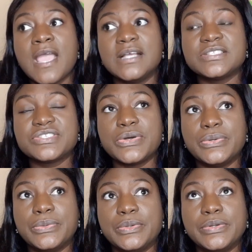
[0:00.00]

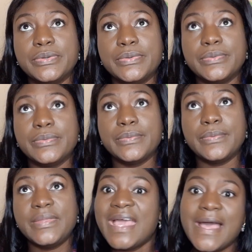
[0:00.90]
So
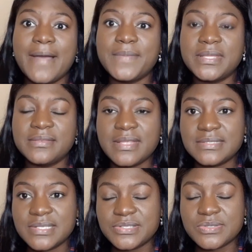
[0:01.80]
yeah, I mean, it's
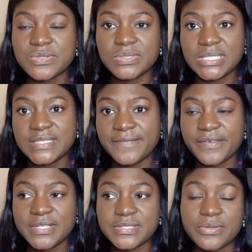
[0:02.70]
just totally
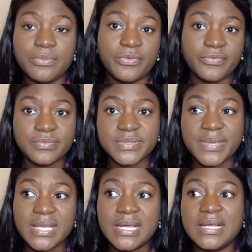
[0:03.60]
different. So moving from
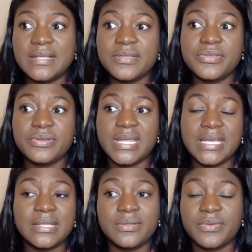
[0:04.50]
Jamaica, you're
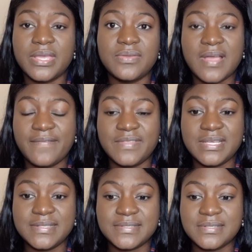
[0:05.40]
like, okay, you have
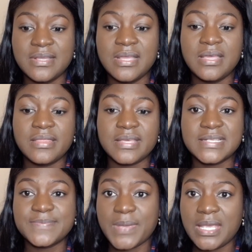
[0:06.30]
these
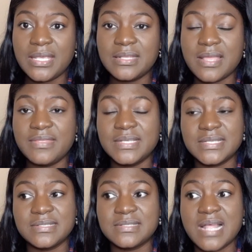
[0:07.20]
things paying, and this
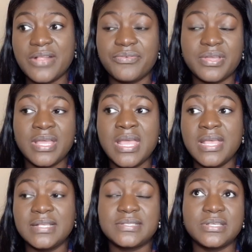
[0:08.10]
is the salary.
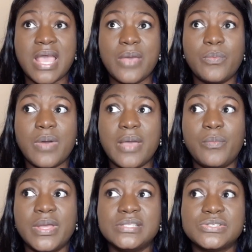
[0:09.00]
I
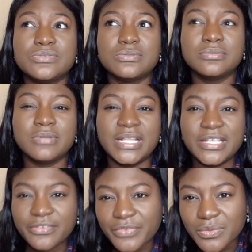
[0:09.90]
went to an
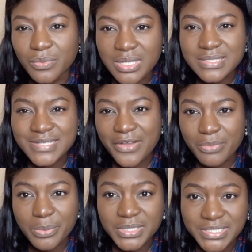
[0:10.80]
interview once, I
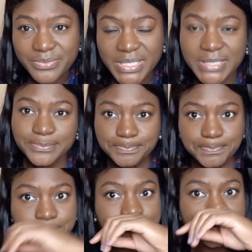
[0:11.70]
remember, in Jamaica,
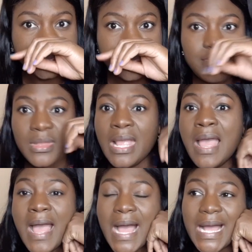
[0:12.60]

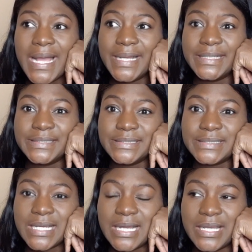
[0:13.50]
and
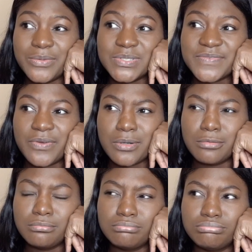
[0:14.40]
it was for